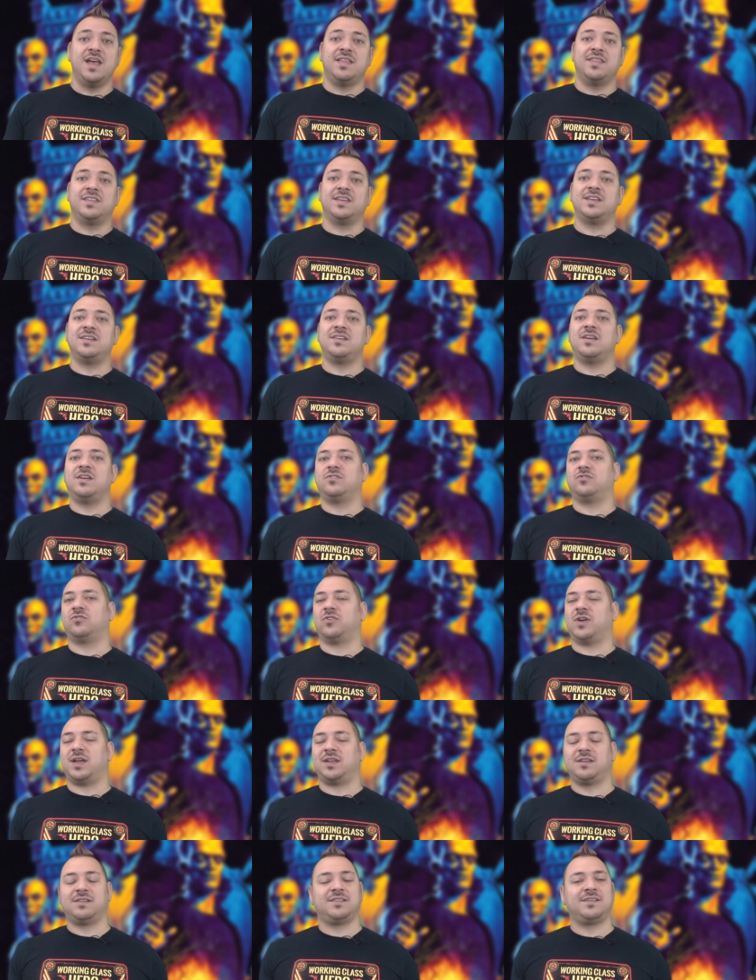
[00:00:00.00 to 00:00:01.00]
Then
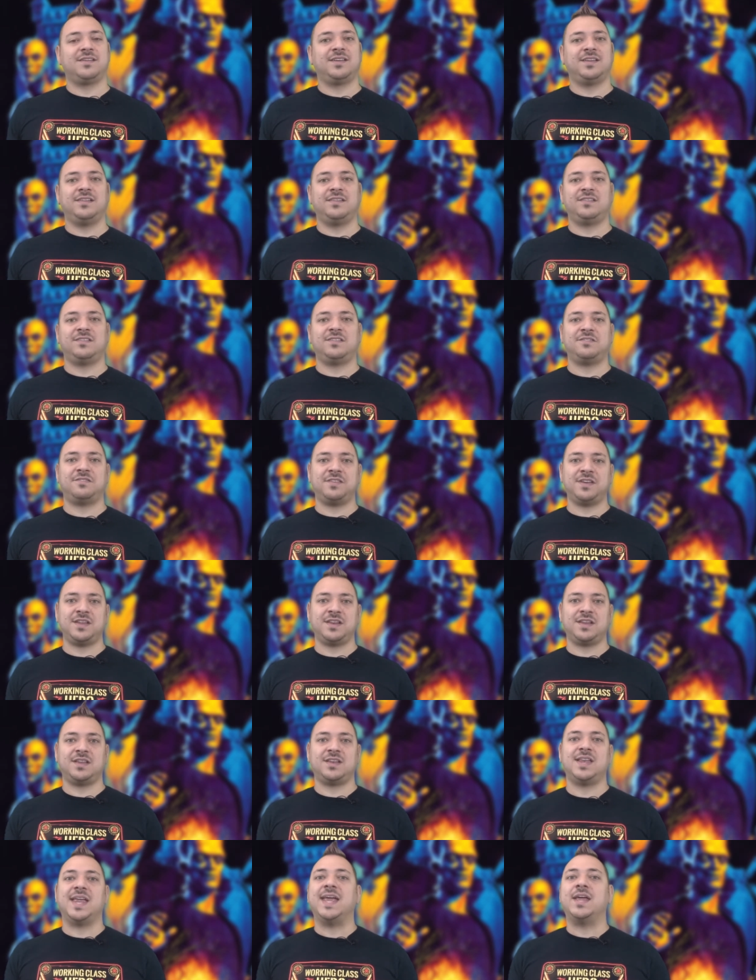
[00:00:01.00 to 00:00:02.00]
Dracula is
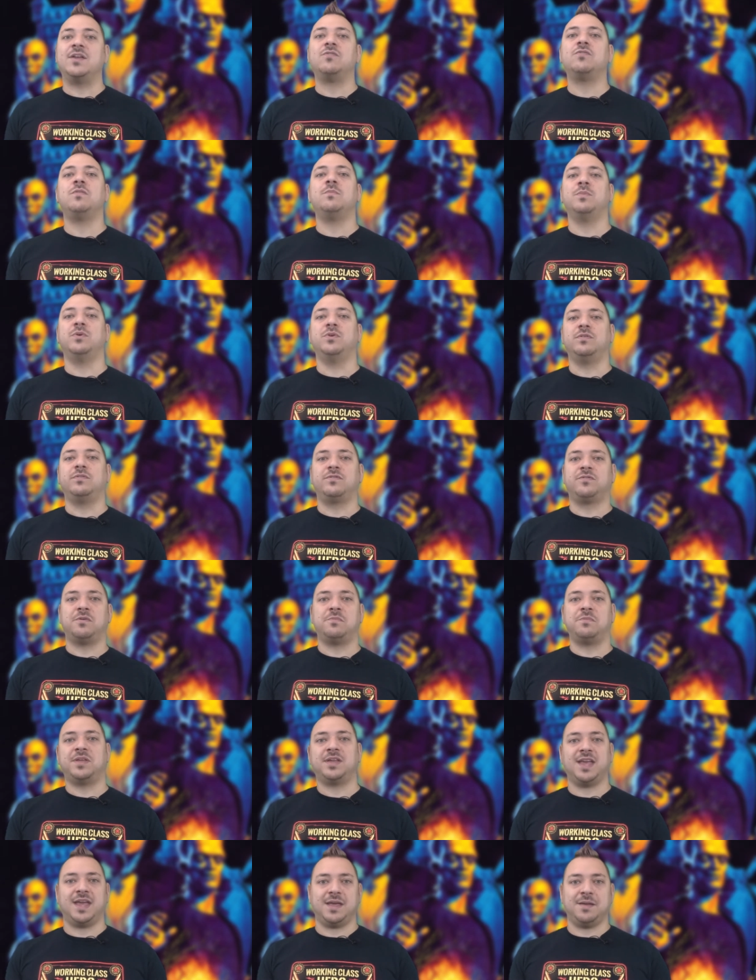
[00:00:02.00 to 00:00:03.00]
defeated and removed
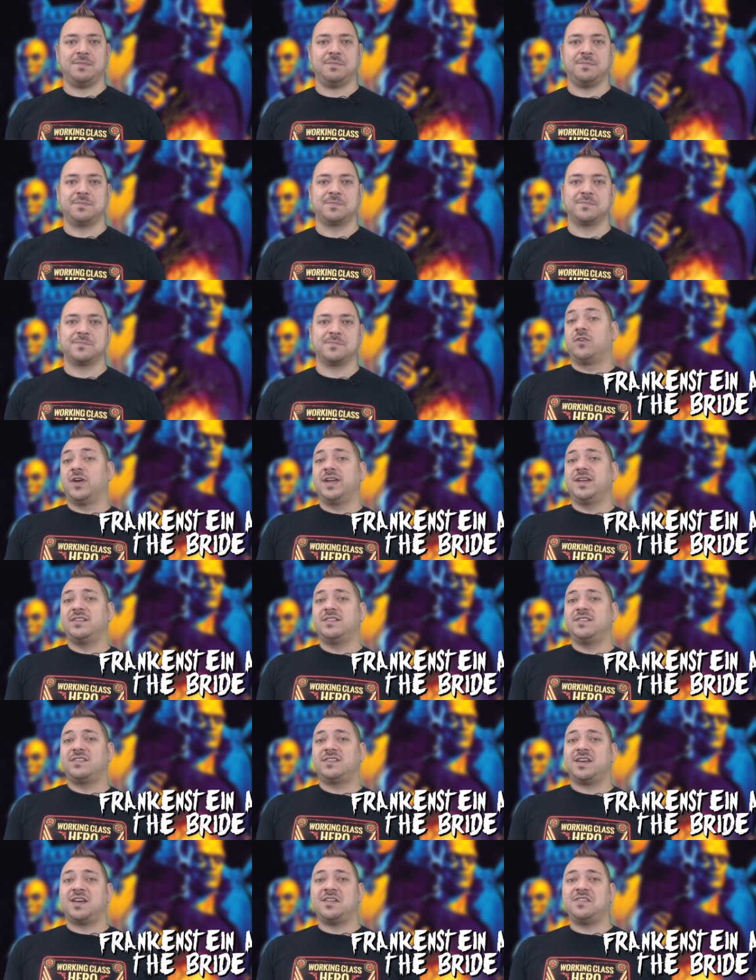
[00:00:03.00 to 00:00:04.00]
from the game.
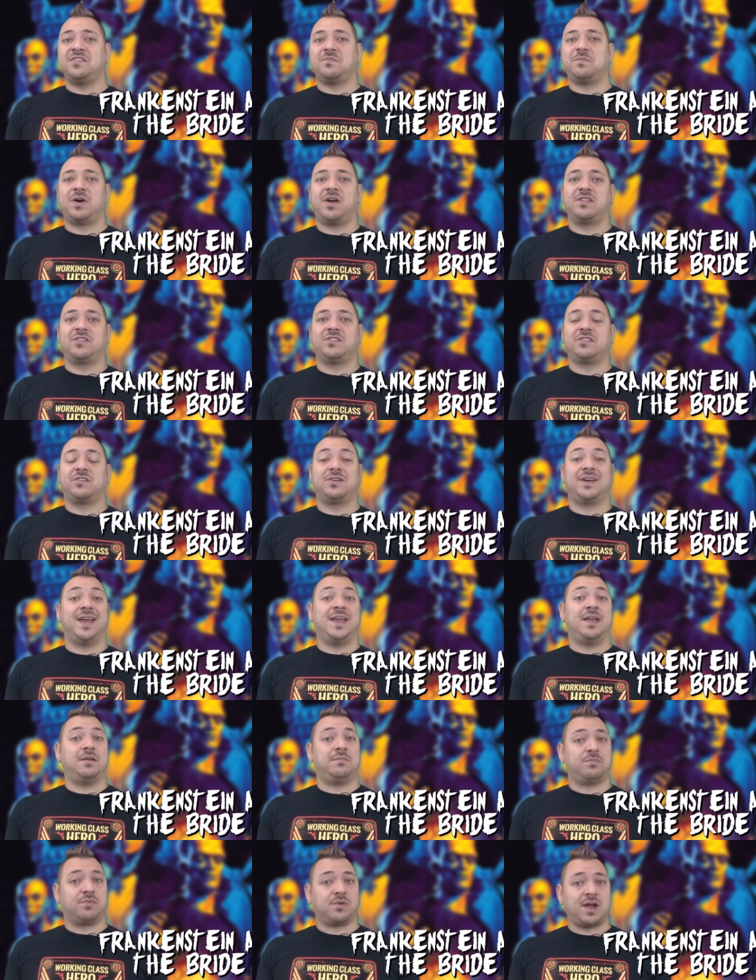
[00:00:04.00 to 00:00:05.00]
Frankenstein's monster
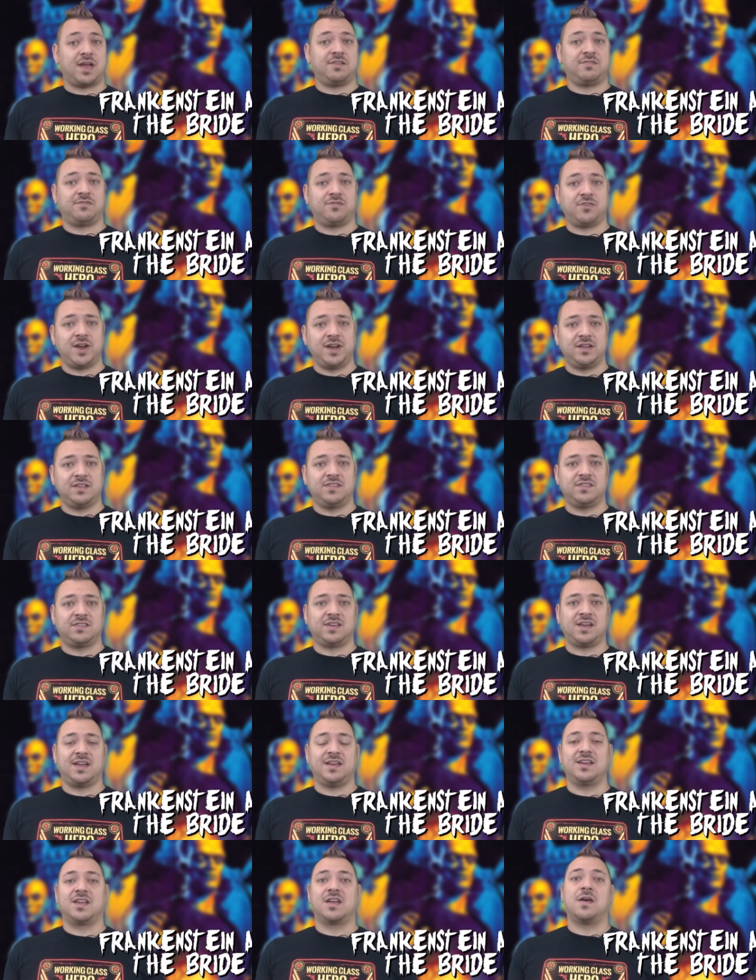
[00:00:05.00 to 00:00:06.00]
and Bride of
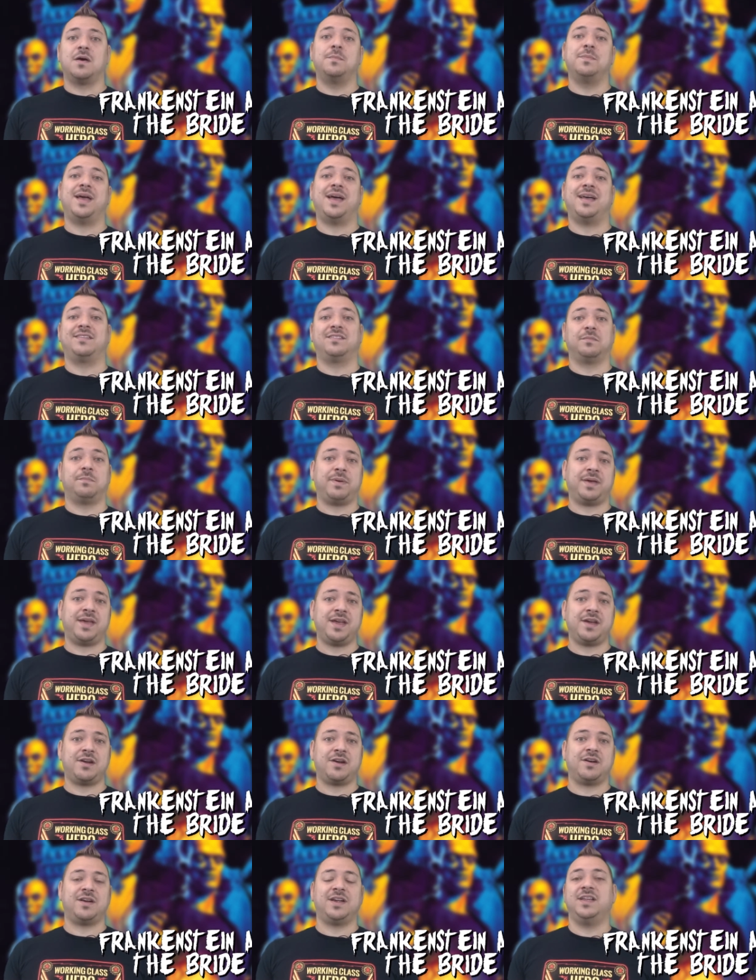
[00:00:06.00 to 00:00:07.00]
Frankenstein come as a
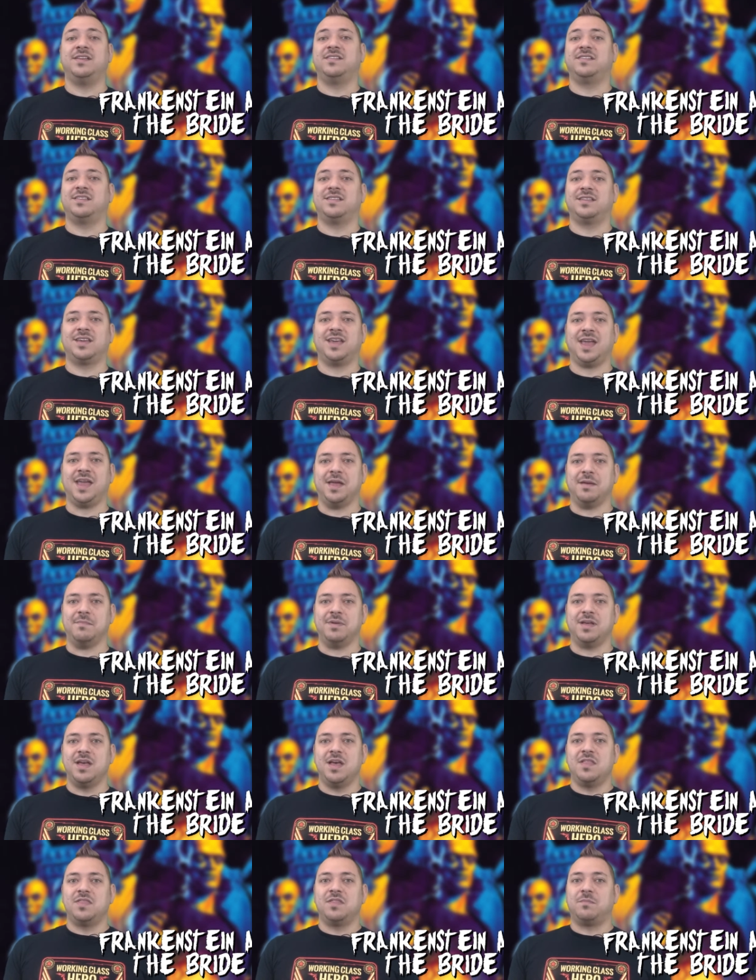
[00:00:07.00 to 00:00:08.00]
pair into the game.
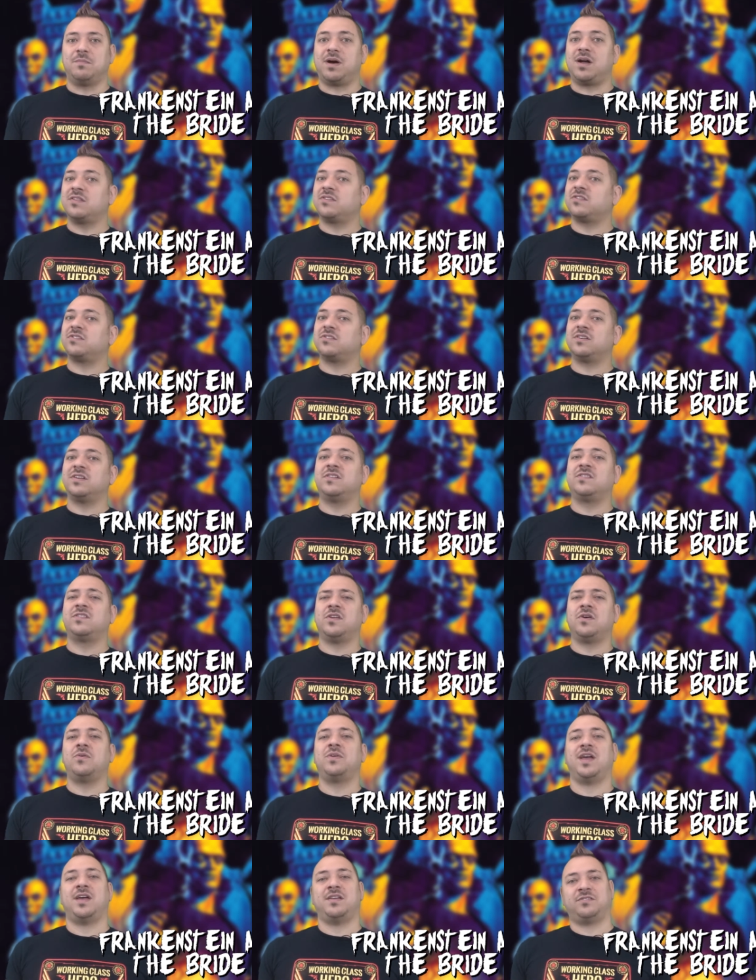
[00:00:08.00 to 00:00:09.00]
The monster is
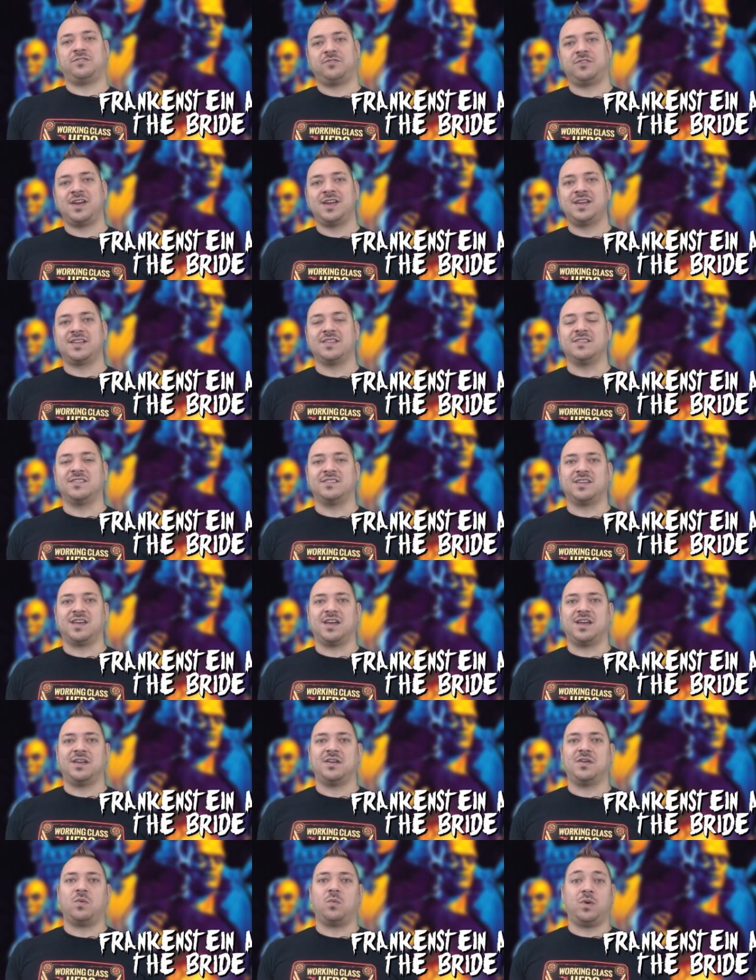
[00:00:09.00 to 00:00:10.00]
known as
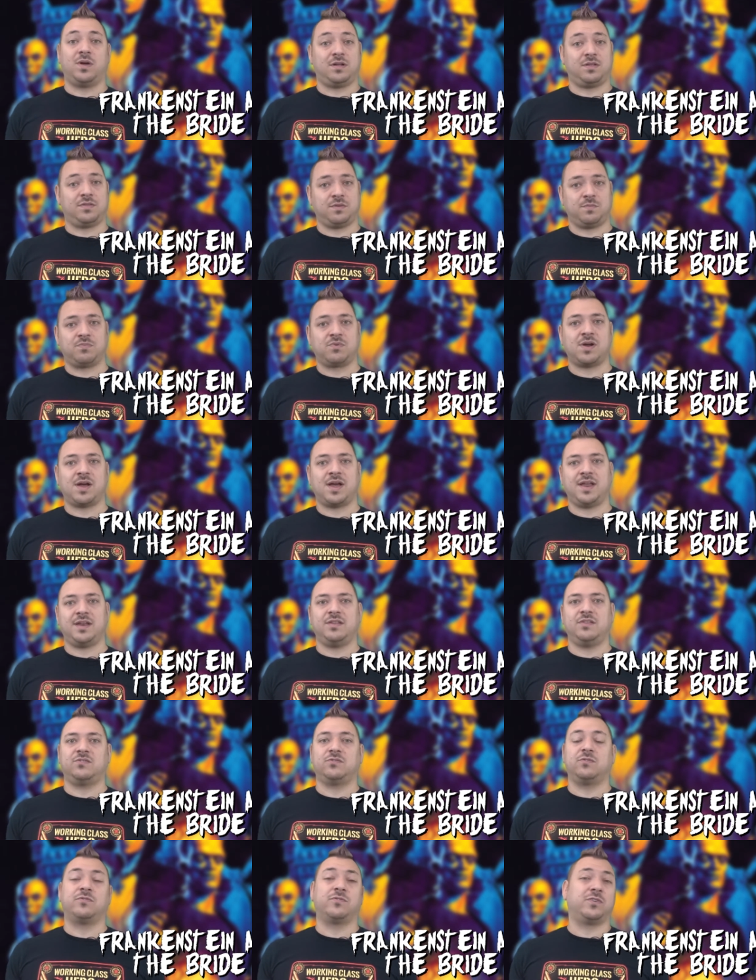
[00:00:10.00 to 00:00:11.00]
Frankenstein, while the bride
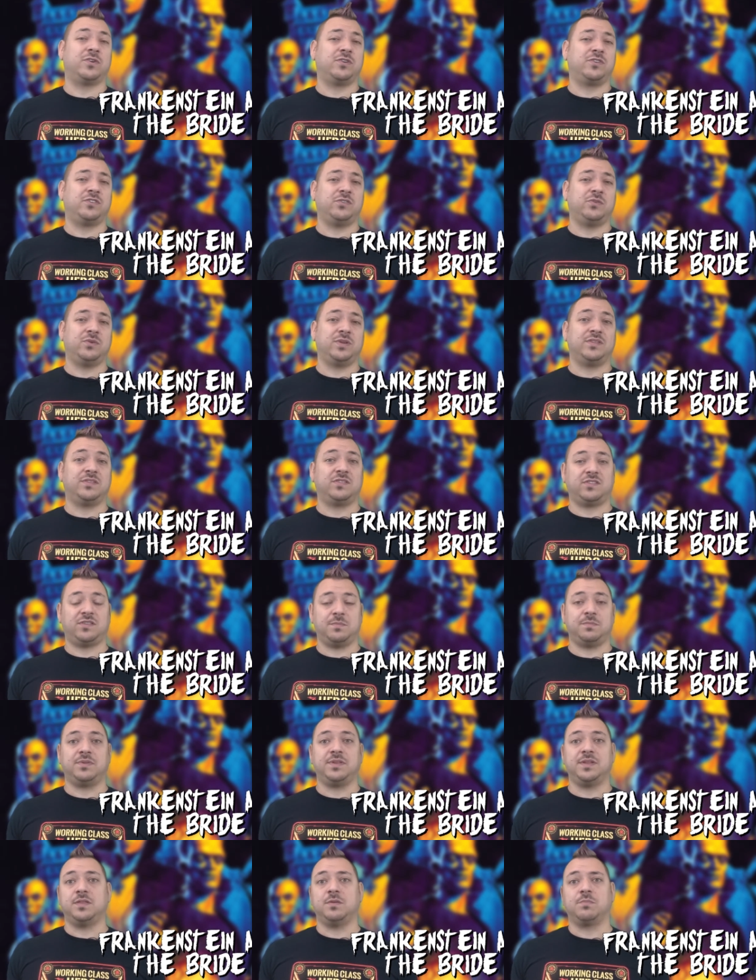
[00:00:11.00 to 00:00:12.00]
is referred to as
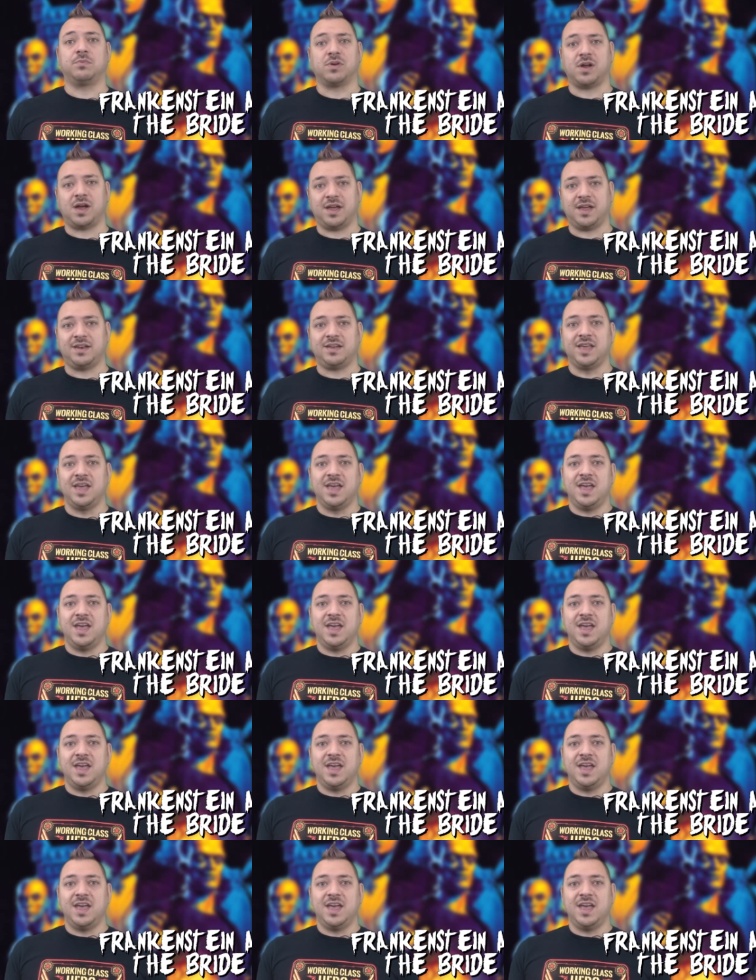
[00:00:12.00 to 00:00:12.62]
simply the bride.